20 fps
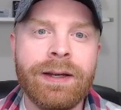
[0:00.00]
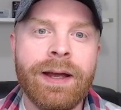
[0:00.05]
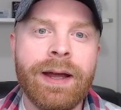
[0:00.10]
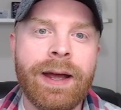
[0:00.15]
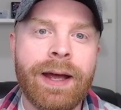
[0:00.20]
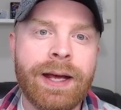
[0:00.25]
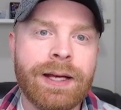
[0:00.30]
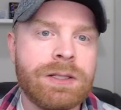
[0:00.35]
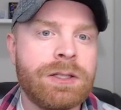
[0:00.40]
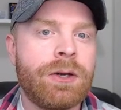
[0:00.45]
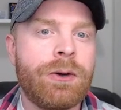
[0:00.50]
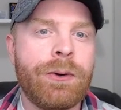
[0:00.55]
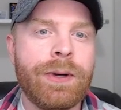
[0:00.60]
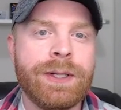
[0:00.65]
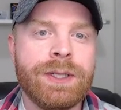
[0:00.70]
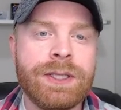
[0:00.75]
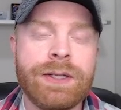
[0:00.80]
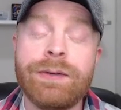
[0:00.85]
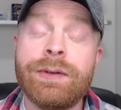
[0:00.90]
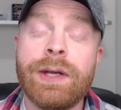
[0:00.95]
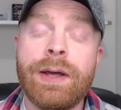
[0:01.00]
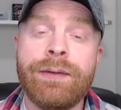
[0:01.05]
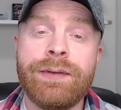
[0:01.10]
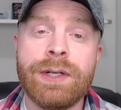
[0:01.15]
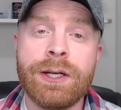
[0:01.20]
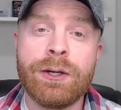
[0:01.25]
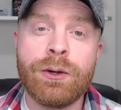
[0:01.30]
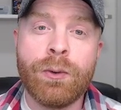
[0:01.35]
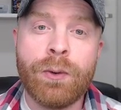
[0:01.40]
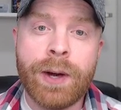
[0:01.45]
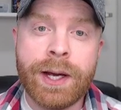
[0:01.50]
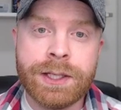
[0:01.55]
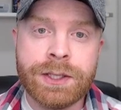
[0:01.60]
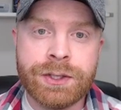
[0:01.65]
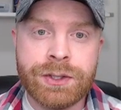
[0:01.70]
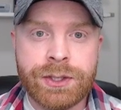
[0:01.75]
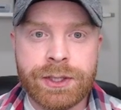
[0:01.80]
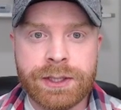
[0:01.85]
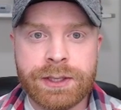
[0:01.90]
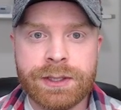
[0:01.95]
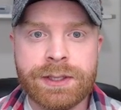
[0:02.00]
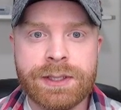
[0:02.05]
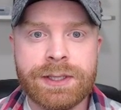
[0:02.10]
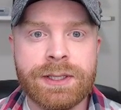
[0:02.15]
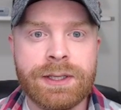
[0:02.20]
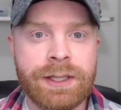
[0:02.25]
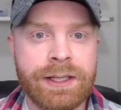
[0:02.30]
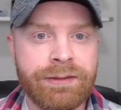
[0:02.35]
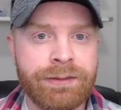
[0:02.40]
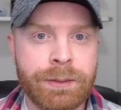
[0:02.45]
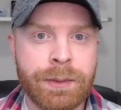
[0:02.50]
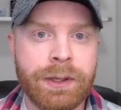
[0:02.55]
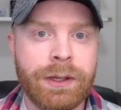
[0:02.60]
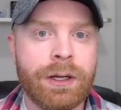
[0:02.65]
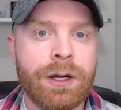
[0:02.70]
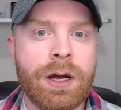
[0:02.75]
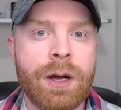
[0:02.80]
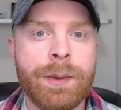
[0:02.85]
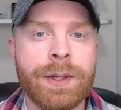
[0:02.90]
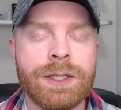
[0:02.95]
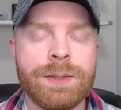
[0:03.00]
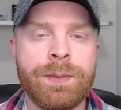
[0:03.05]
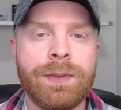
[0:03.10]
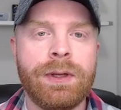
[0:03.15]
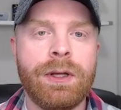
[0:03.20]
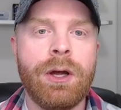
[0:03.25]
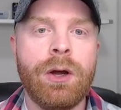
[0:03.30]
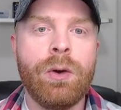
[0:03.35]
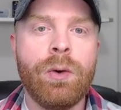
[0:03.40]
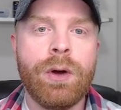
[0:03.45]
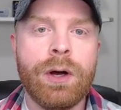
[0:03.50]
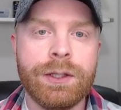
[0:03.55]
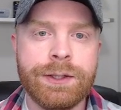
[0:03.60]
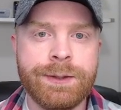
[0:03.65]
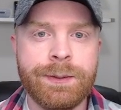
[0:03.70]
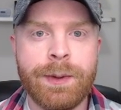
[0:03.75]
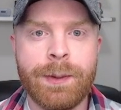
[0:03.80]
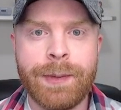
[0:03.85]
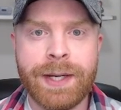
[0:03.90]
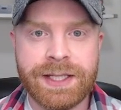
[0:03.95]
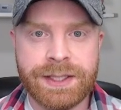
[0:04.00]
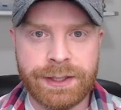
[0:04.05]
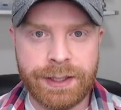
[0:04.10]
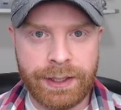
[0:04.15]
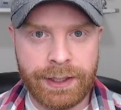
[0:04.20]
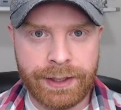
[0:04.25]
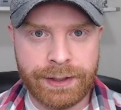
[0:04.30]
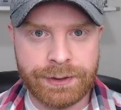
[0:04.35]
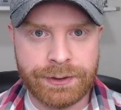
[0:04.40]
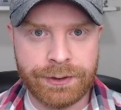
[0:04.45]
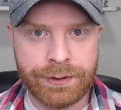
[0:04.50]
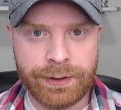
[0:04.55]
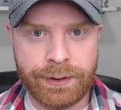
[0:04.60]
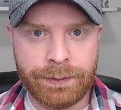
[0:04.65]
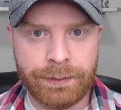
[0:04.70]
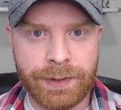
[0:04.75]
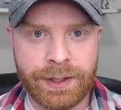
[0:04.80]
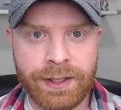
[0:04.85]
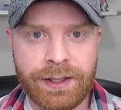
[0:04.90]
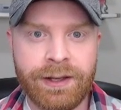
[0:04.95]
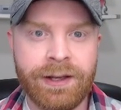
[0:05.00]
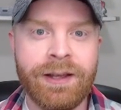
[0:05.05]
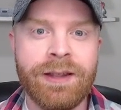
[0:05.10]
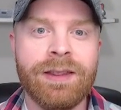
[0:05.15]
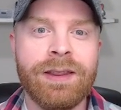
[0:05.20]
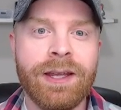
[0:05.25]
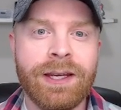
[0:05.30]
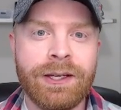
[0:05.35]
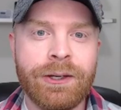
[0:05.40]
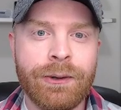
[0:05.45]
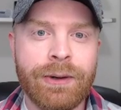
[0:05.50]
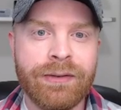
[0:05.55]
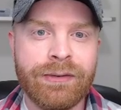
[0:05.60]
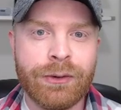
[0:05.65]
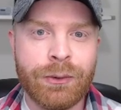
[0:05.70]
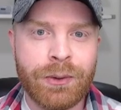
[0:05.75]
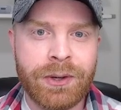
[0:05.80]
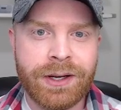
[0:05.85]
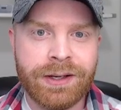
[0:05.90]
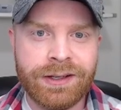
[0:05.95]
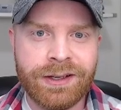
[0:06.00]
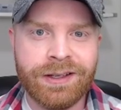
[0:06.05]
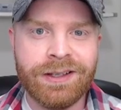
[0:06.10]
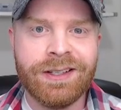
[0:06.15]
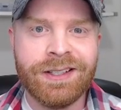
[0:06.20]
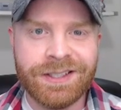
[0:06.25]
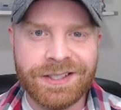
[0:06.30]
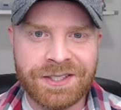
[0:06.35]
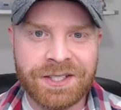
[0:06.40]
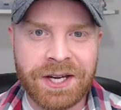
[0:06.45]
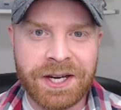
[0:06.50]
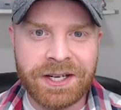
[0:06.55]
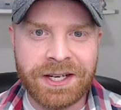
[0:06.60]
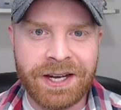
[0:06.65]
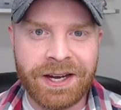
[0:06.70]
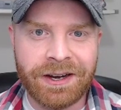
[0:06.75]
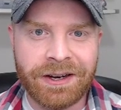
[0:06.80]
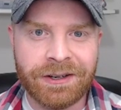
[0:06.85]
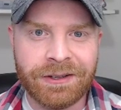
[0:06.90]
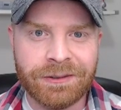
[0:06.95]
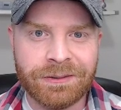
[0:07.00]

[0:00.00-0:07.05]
As always, if you have any questions, leave them in the comments below. I'll do my best to answer them. Thank you, everyone. Take care.